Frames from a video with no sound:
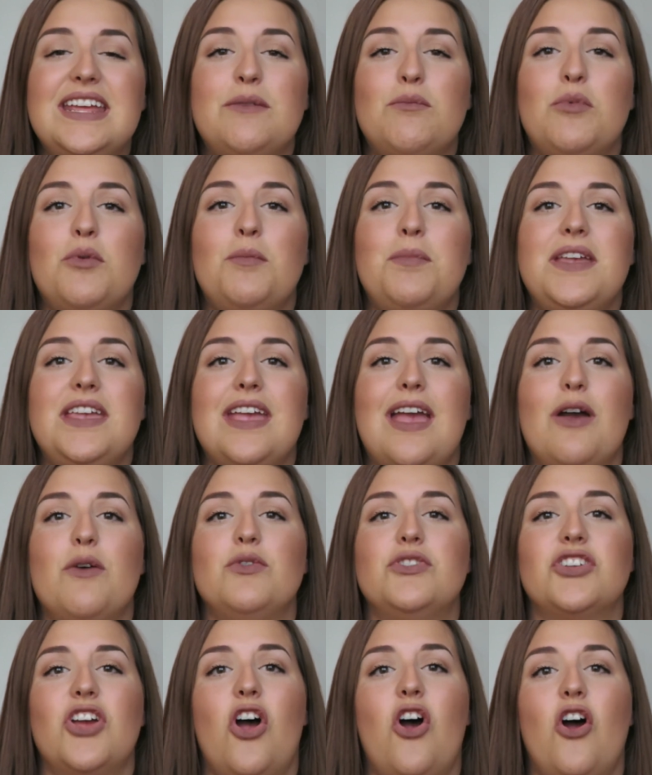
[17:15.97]
It will be
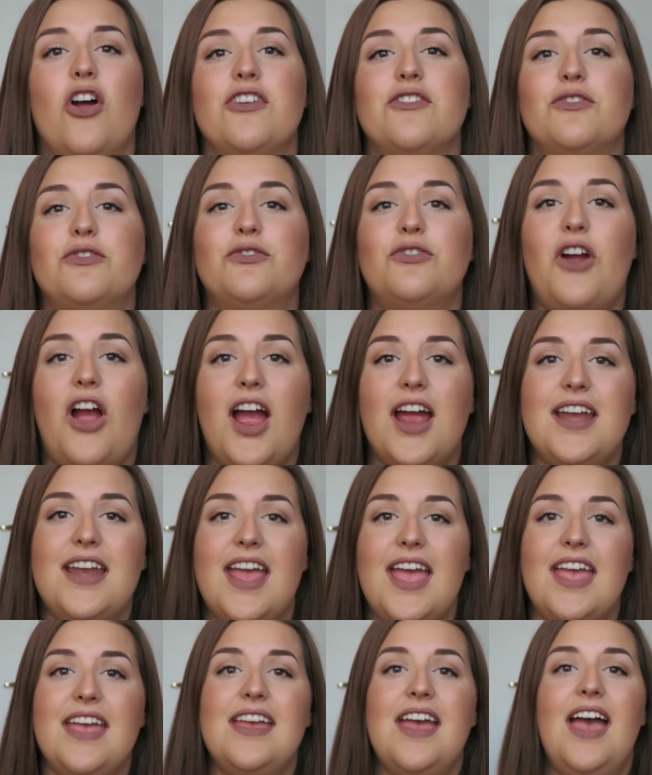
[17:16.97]
out on
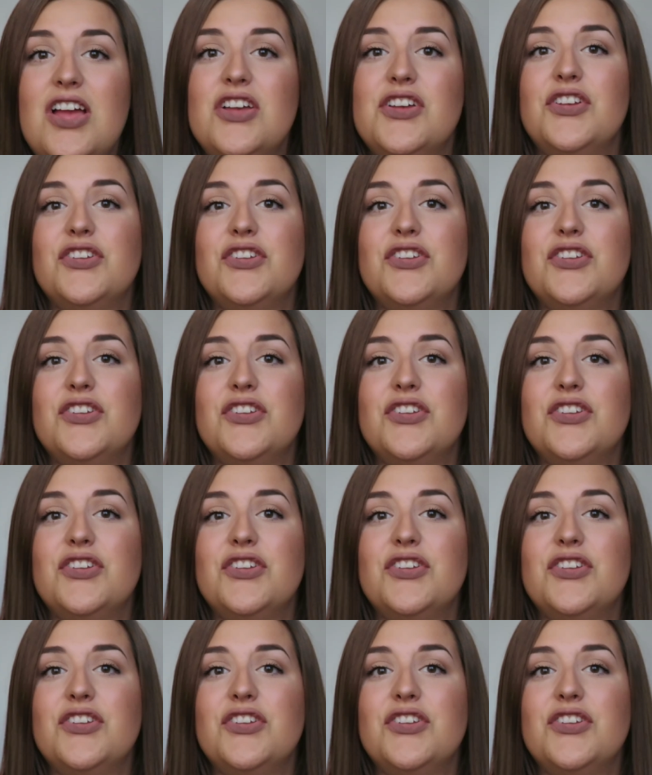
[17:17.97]
Friday.